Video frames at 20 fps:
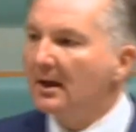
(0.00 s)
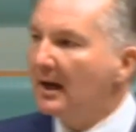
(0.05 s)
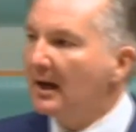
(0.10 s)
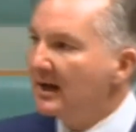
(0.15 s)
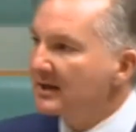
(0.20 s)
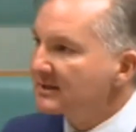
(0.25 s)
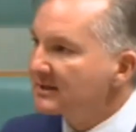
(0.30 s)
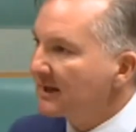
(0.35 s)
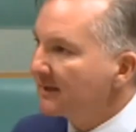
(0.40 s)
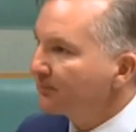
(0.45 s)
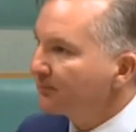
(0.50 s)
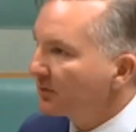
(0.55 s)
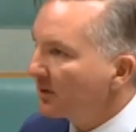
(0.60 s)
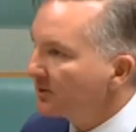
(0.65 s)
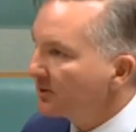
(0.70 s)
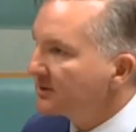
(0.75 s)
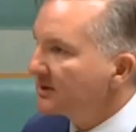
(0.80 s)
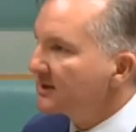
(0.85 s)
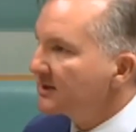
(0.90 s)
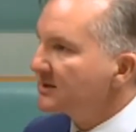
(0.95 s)
as they
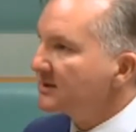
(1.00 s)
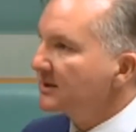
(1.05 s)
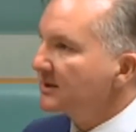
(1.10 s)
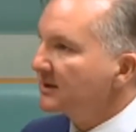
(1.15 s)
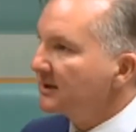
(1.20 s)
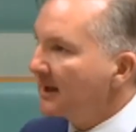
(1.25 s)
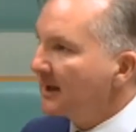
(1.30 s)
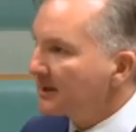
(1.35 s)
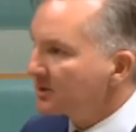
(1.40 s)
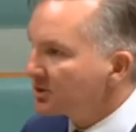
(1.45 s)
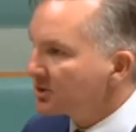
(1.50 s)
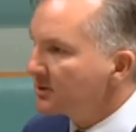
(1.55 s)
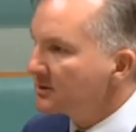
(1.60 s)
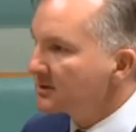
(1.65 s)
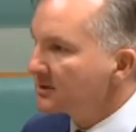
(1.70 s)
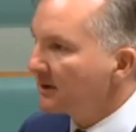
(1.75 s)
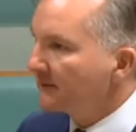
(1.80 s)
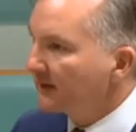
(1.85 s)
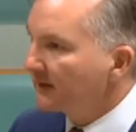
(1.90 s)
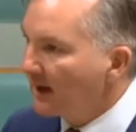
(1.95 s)
protest the actions
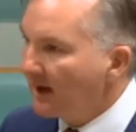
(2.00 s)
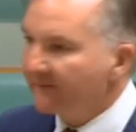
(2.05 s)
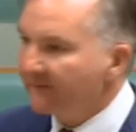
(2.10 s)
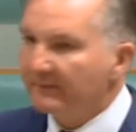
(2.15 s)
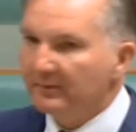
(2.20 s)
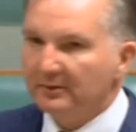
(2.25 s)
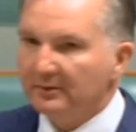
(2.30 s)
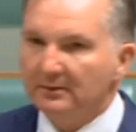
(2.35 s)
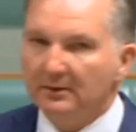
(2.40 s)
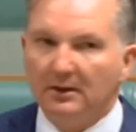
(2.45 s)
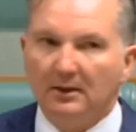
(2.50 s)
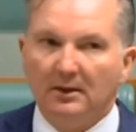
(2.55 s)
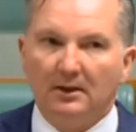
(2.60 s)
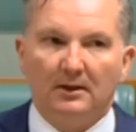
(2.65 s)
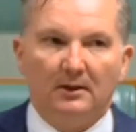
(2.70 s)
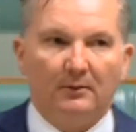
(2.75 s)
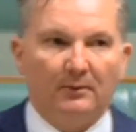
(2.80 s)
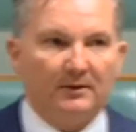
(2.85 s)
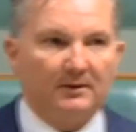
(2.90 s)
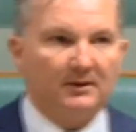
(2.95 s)
of the government.
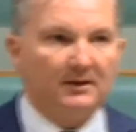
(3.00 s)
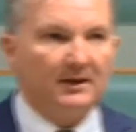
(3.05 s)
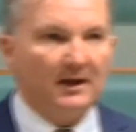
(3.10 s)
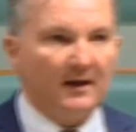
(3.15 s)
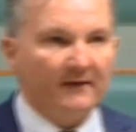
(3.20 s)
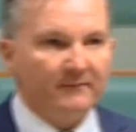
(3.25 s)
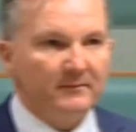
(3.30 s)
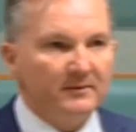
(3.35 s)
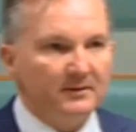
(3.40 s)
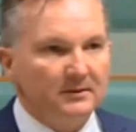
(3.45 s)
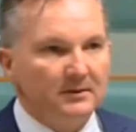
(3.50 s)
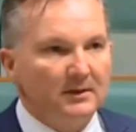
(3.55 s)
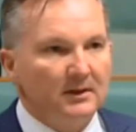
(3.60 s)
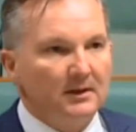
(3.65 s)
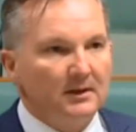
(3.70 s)
Whether the government